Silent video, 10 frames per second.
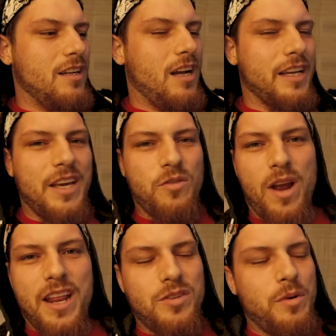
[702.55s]
Again,
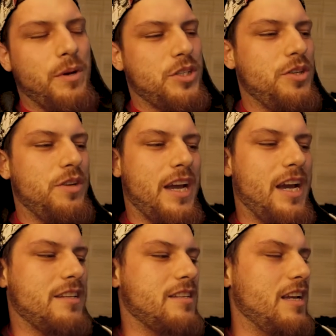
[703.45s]
ran into a bunch of you
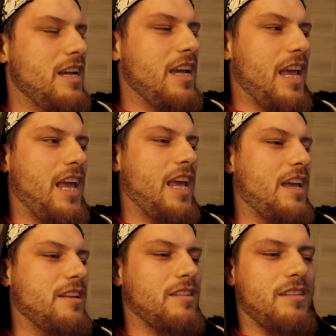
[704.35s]
guys,
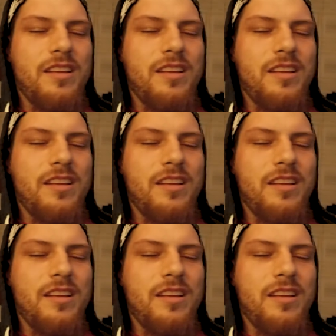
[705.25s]
and